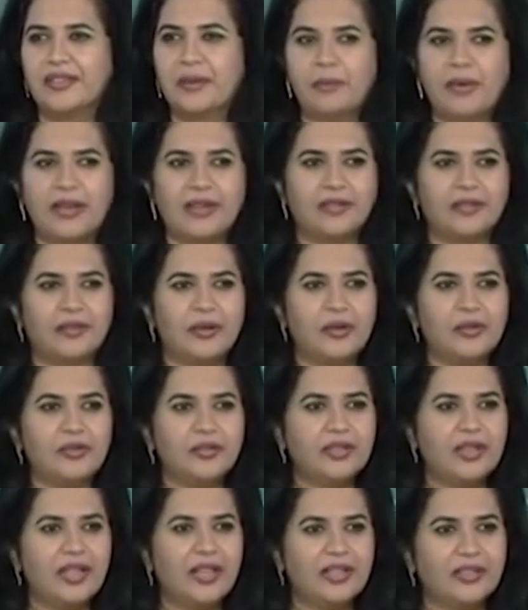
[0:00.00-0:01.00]
in the background,
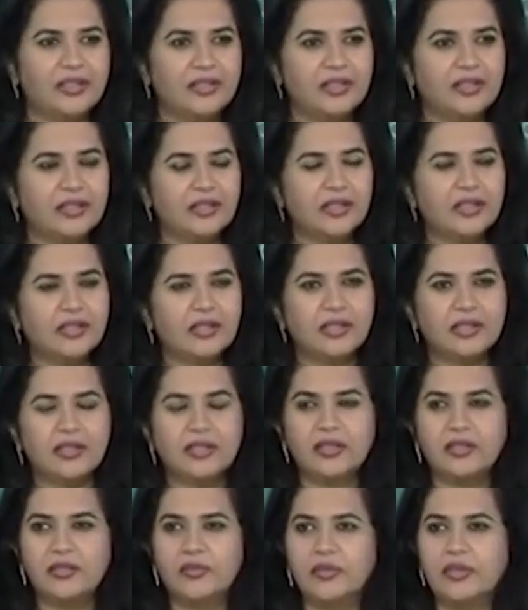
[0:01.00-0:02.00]
and
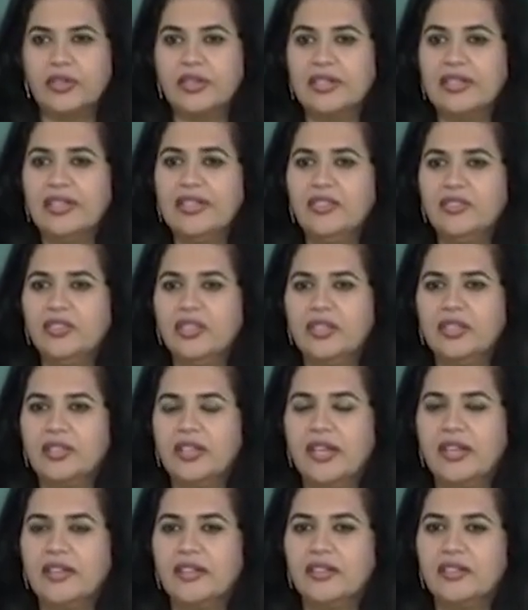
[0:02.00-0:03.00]
religion
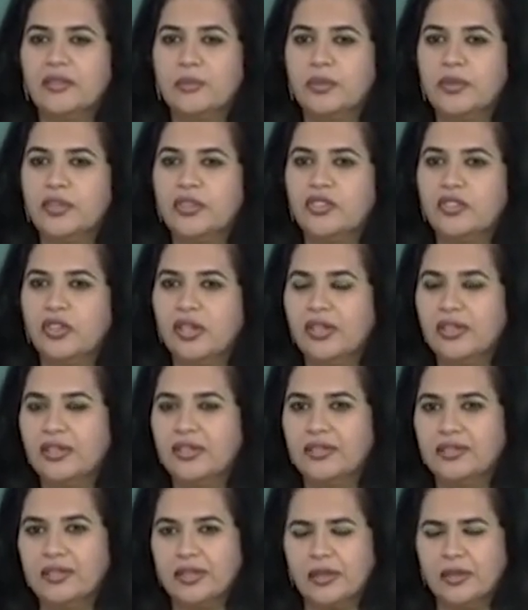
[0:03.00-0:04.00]
and spiritual,
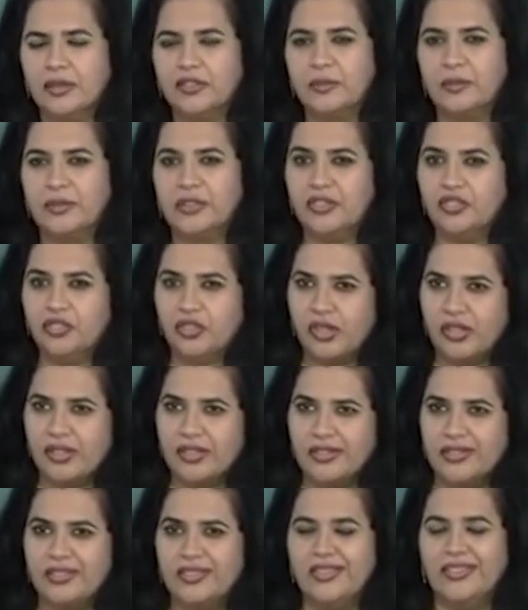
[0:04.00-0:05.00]

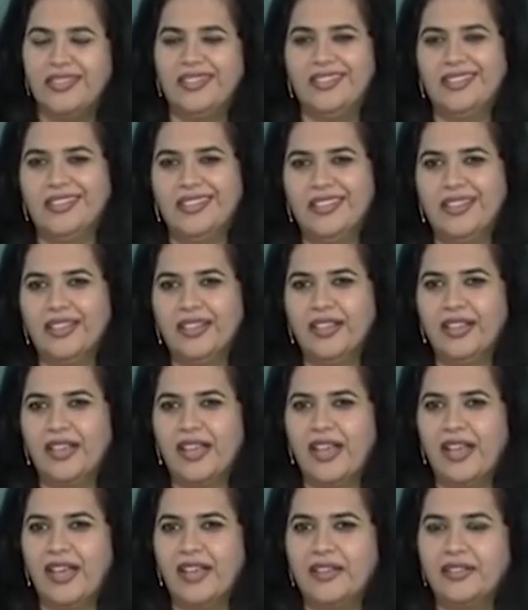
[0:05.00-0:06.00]
spirituality
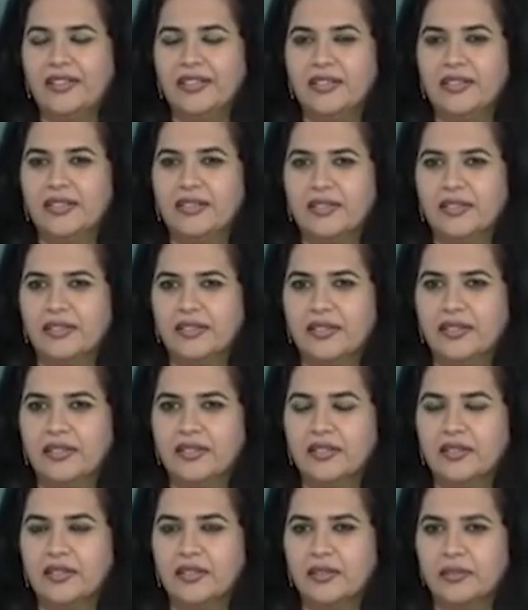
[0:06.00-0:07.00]
and
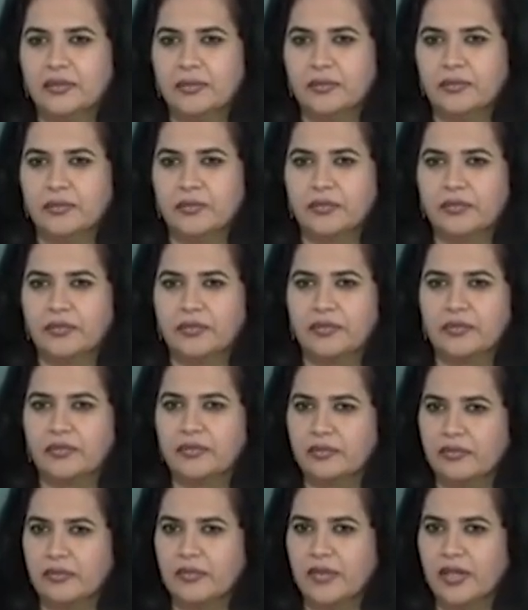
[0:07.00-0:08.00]
uh,
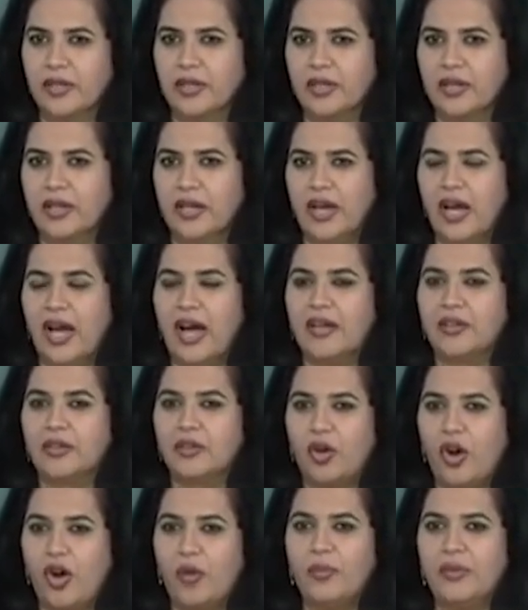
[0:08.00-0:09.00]
are
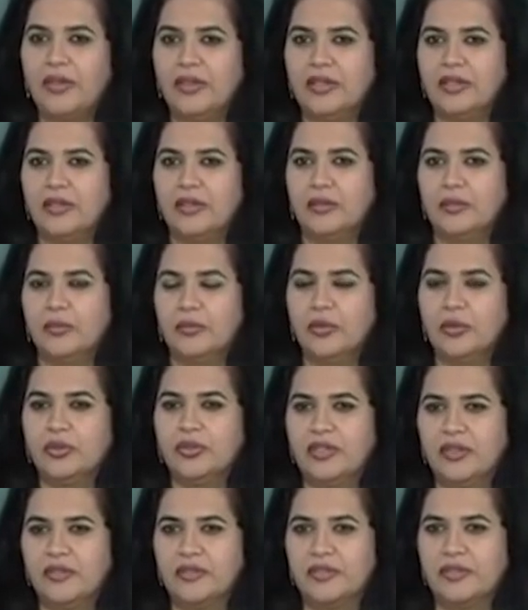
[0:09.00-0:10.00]
common
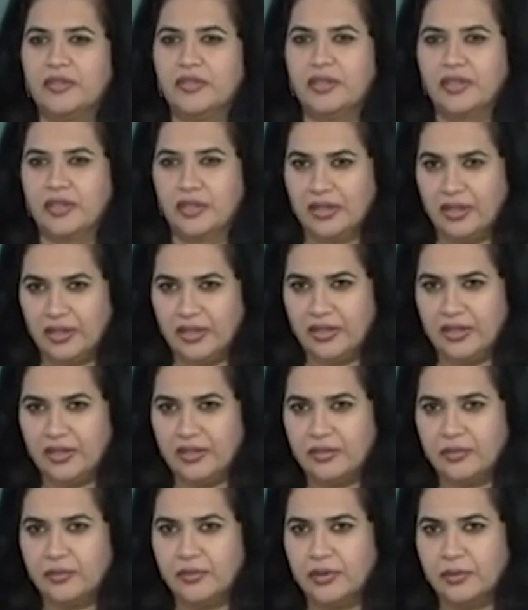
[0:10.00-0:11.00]
motifs in
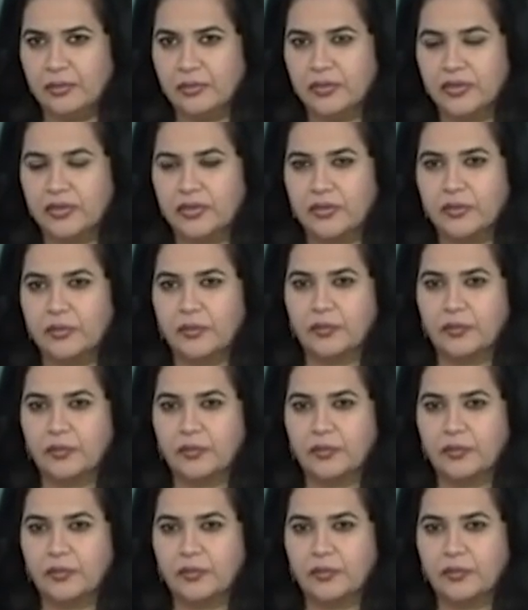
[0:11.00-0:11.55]
his films.